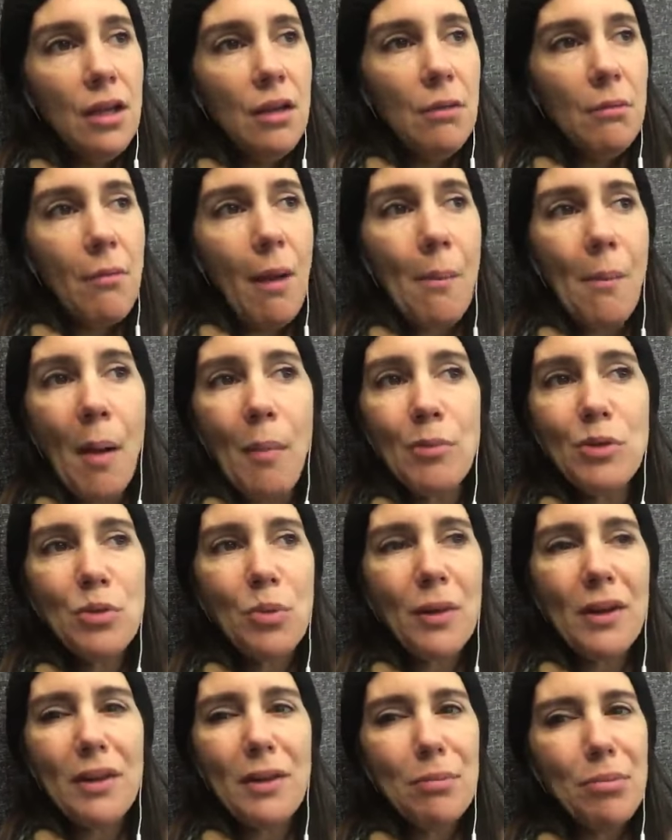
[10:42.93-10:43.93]
my mom was
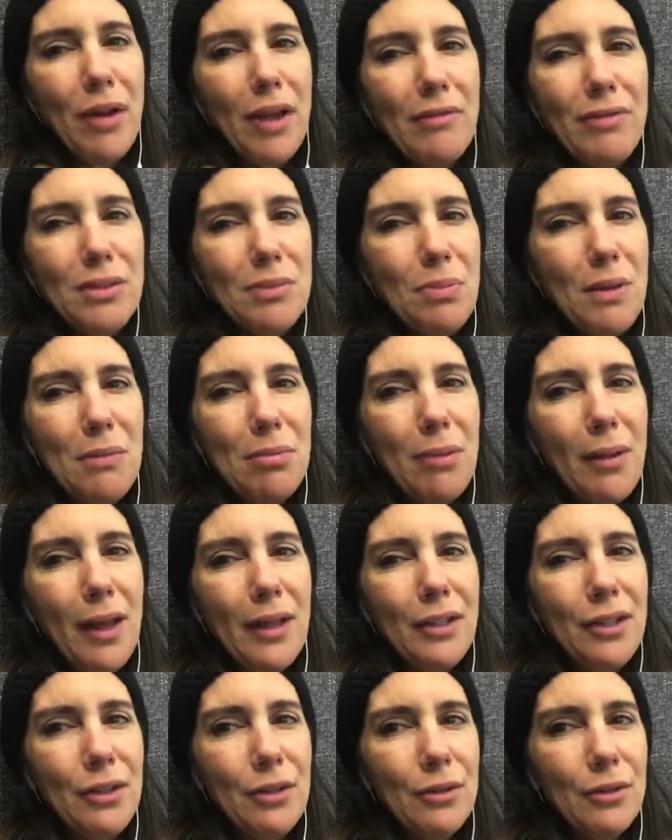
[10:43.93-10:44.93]
one of the bravest people I
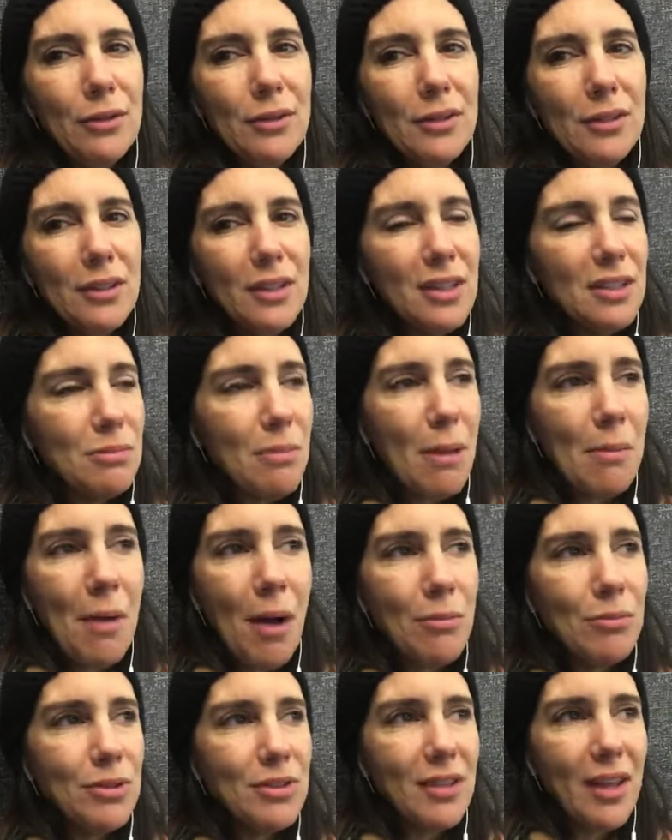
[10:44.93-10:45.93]
knew, because my
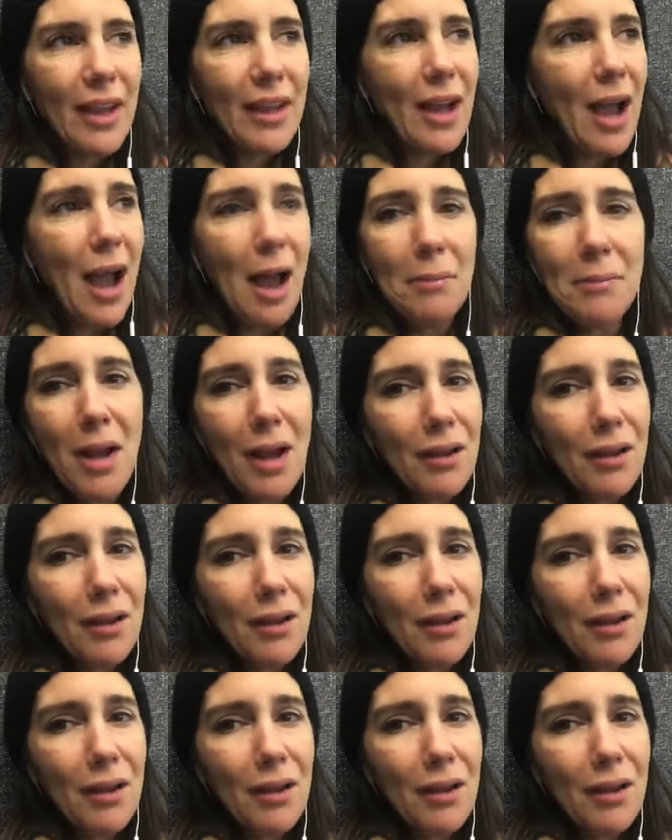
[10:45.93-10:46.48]
mom was like, I'm not